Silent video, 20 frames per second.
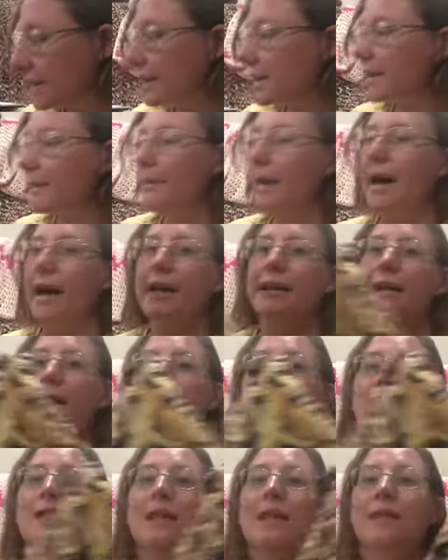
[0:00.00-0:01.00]
is a bag that
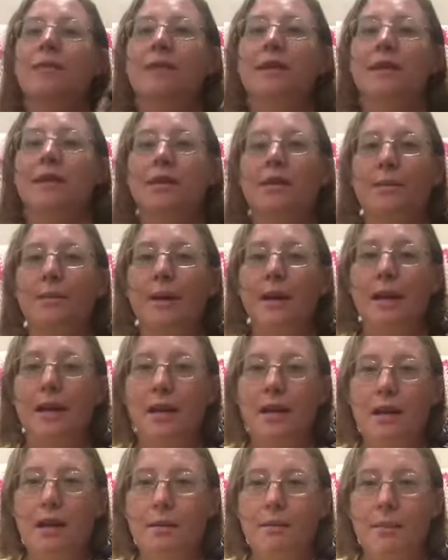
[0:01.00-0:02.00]
was gifted to
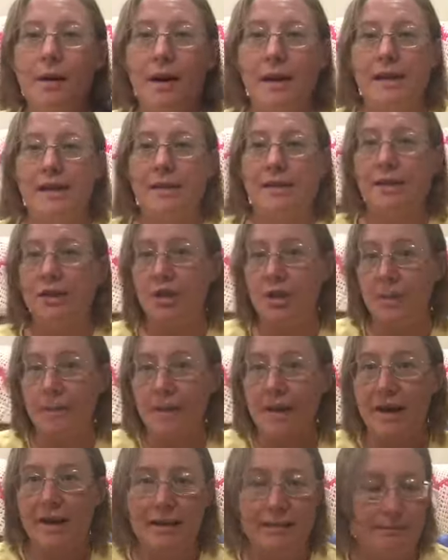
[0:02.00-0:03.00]
me by Stitching
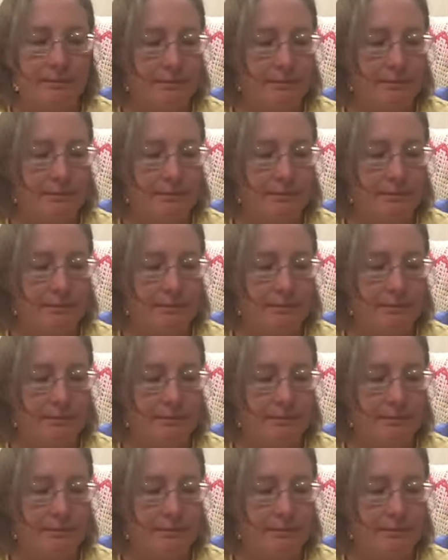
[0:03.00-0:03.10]
May.